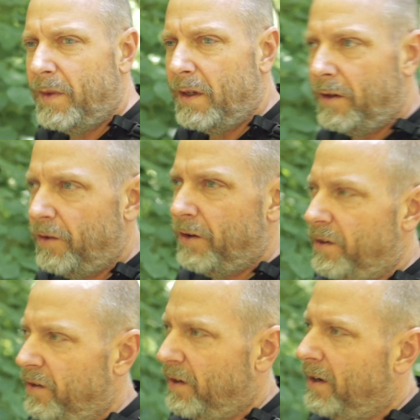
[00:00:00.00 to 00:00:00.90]
It's
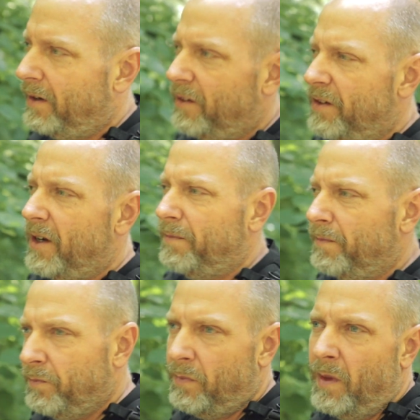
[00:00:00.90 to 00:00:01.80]
just, it's not
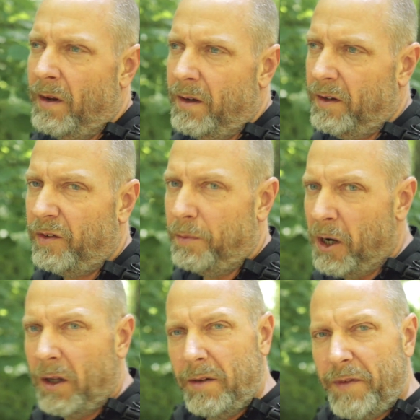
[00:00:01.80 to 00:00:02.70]
a
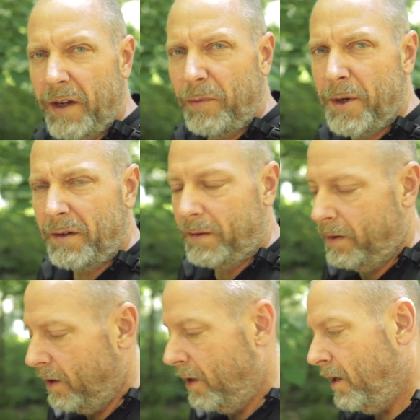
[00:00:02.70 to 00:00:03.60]
small investment,
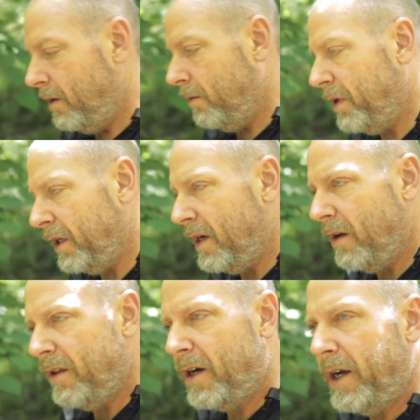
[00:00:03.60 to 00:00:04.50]
but
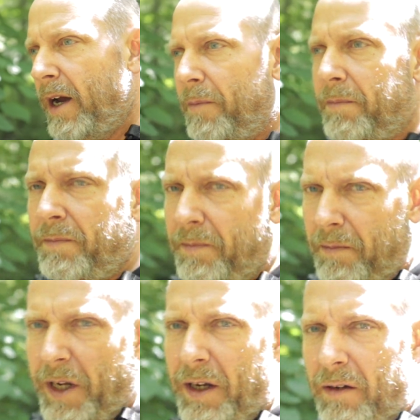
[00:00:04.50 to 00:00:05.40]
now that I am
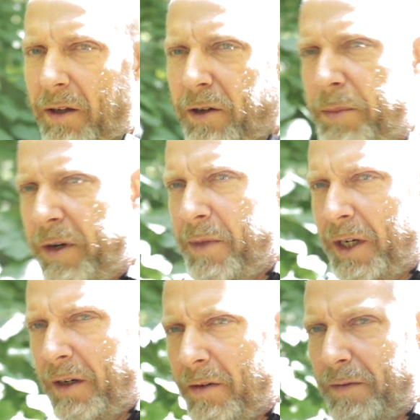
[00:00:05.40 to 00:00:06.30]
making a little bit of
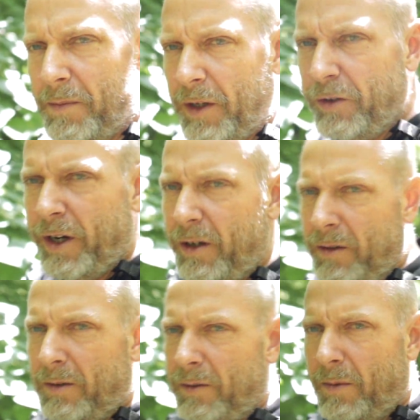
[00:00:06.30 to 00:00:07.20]
money from the
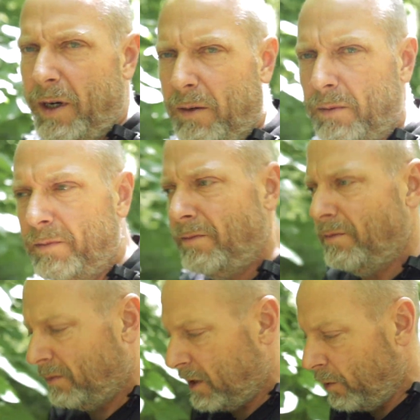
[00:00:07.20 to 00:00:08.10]
channel, oh wow,
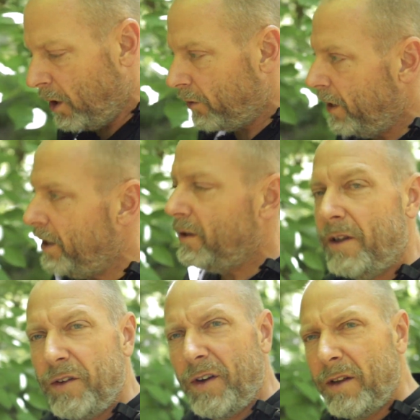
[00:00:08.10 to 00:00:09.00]
I walked right into
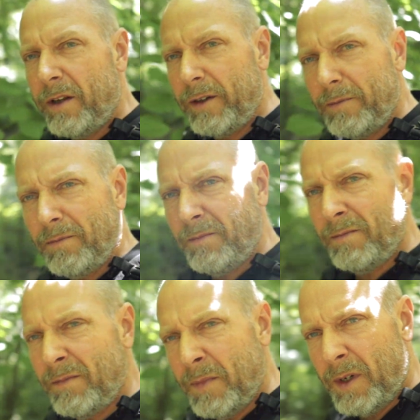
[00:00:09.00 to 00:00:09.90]
the sun there.
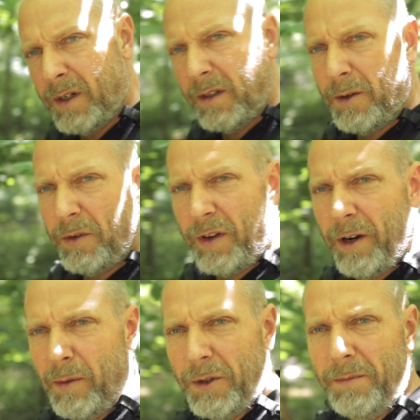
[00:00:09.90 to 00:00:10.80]
That was
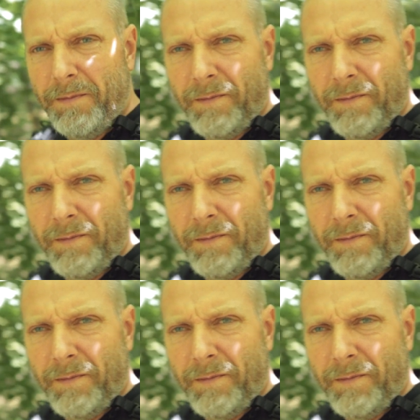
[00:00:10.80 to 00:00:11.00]
terrible.